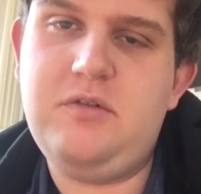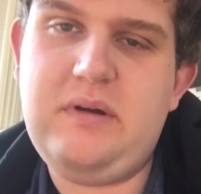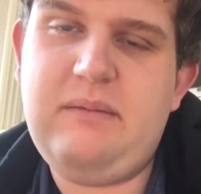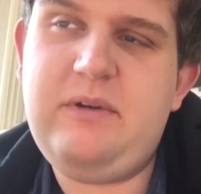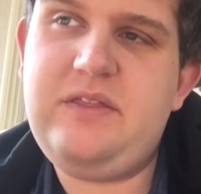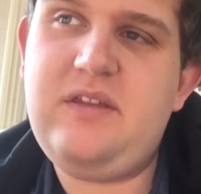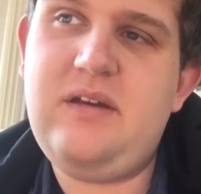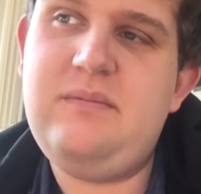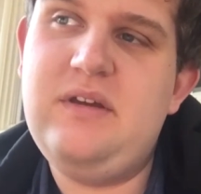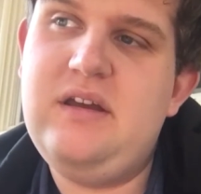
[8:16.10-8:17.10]
up with
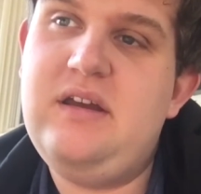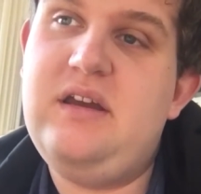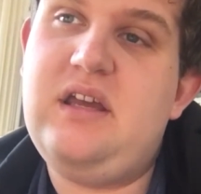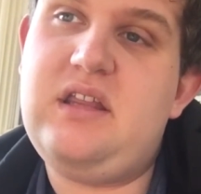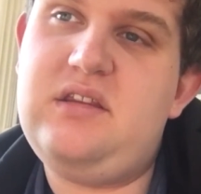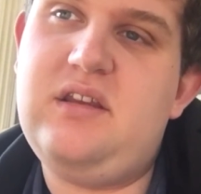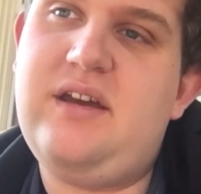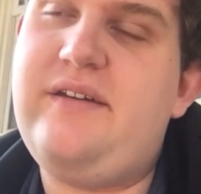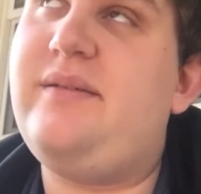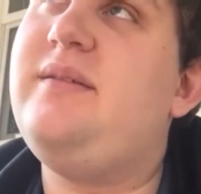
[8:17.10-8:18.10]
them, and
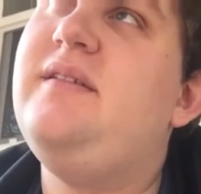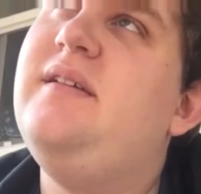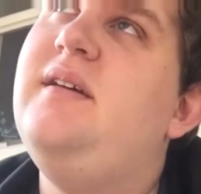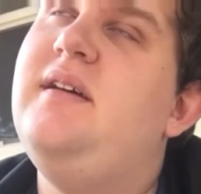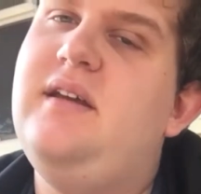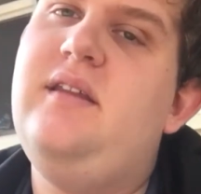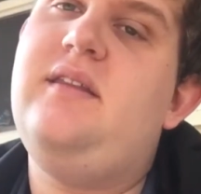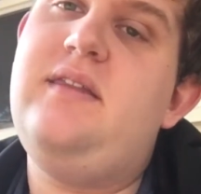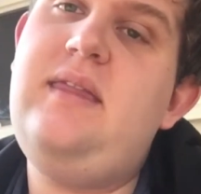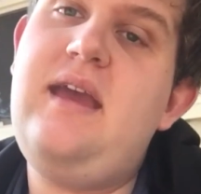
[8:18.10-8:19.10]

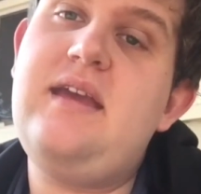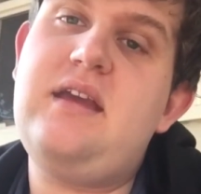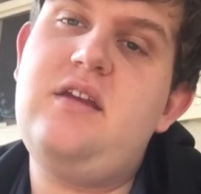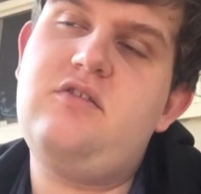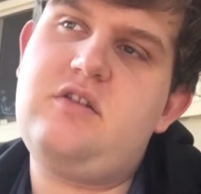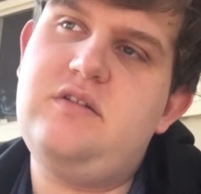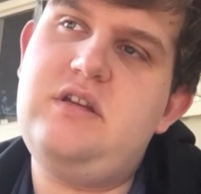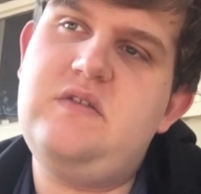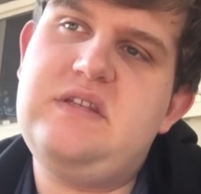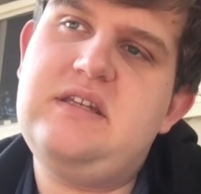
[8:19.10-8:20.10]
they
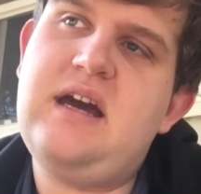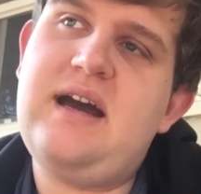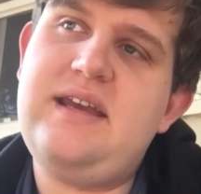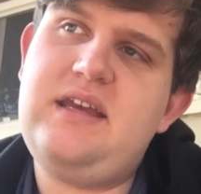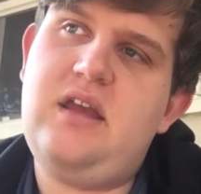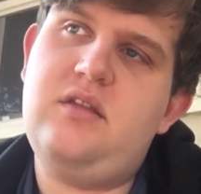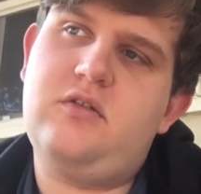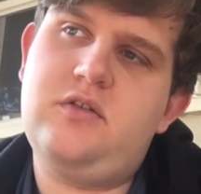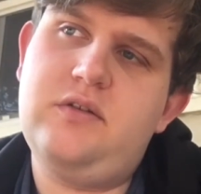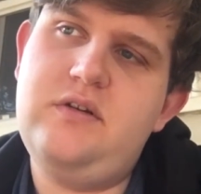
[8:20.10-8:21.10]
introduced Guy and the
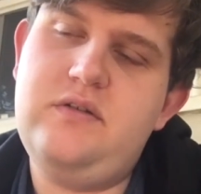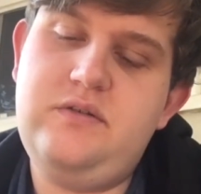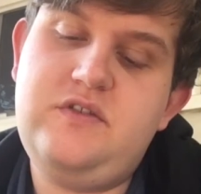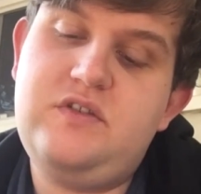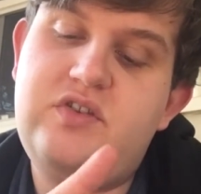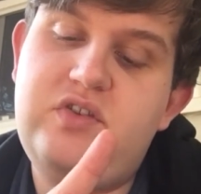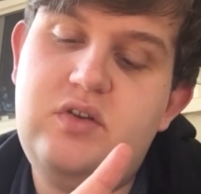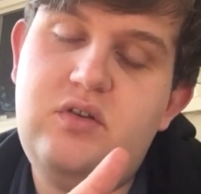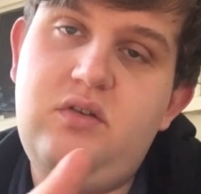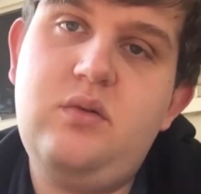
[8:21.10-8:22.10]
Croods
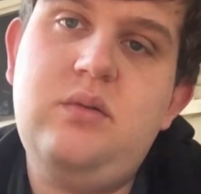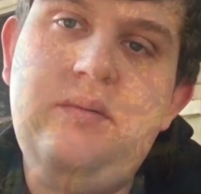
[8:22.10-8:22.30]
to